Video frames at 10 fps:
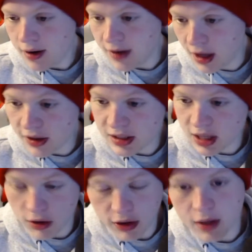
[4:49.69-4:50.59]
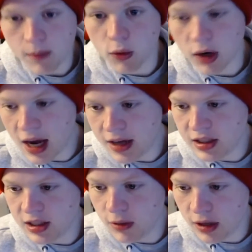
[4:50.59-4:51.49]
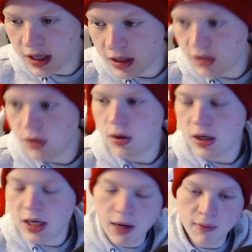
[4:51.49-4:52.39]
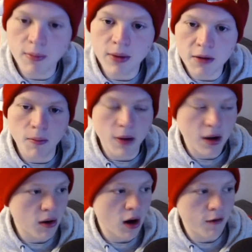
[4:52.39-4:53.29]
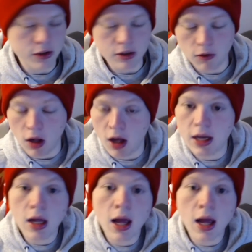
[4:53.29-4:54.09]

Now that he's healthy, we're kind of seeing what he can do. Get him a bit of a better offensive line.